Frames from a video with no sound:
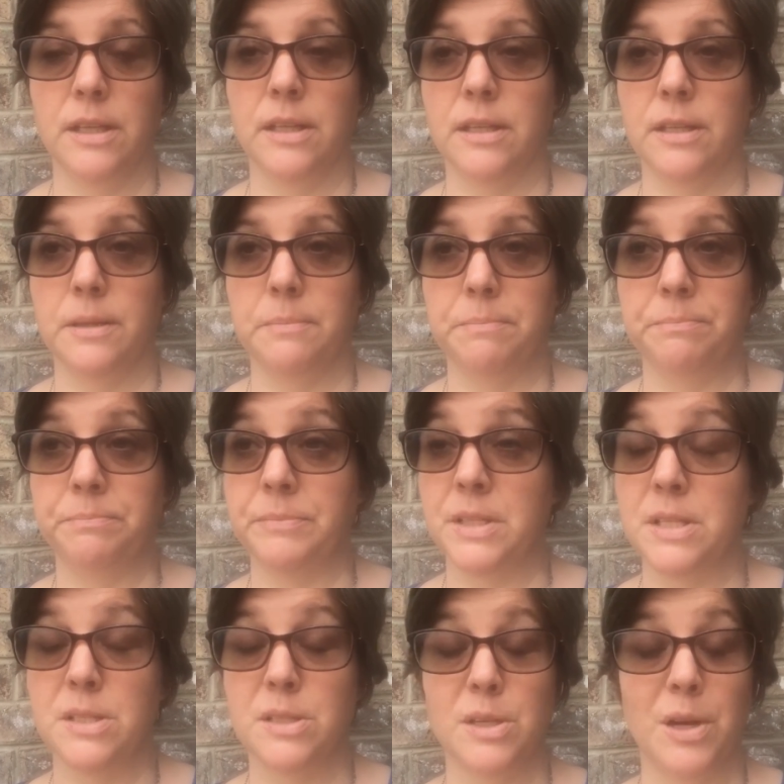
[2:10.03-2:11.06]
Um,
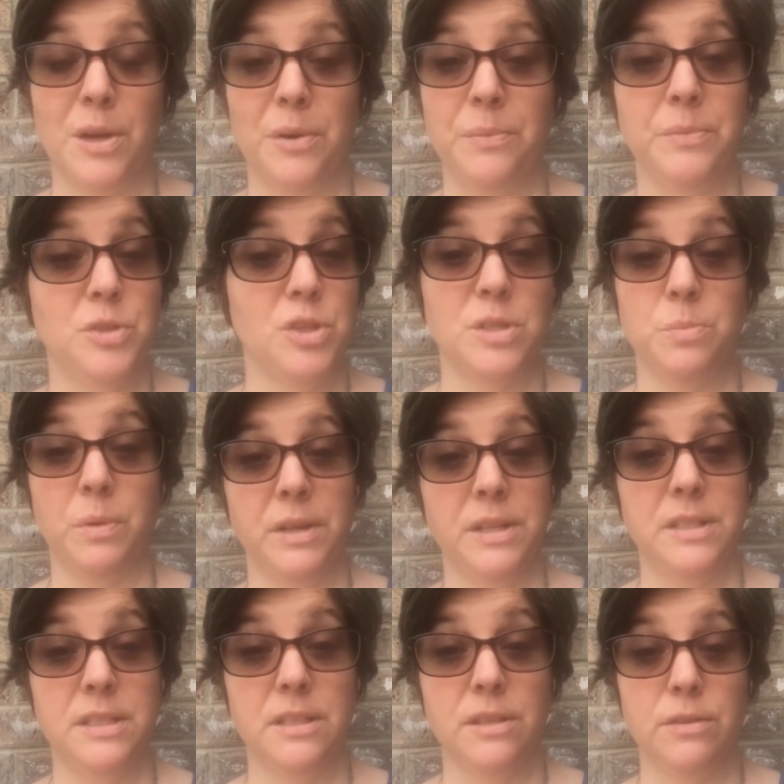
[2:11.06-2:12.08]
so just
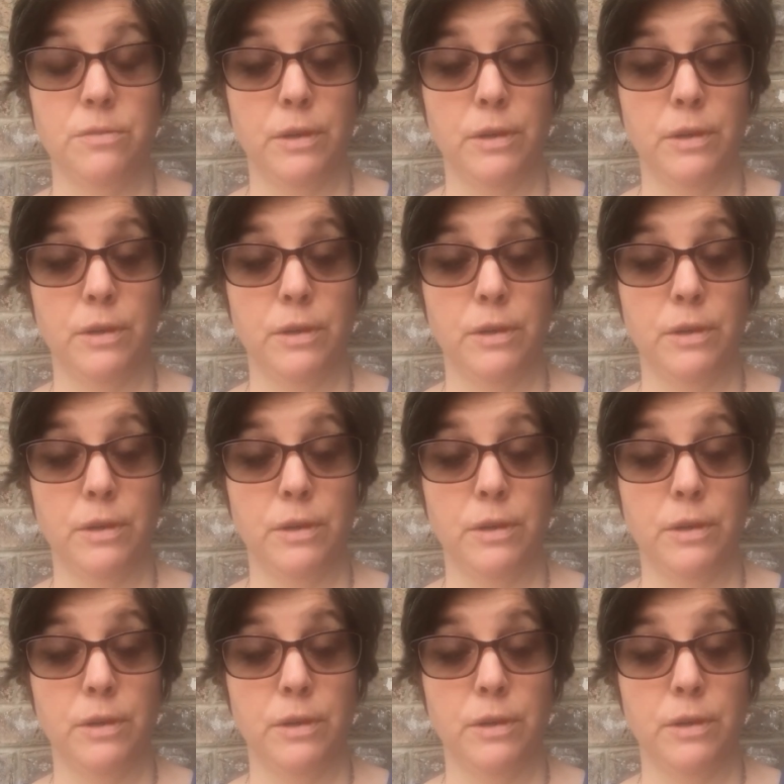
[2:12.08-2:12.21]
wanted to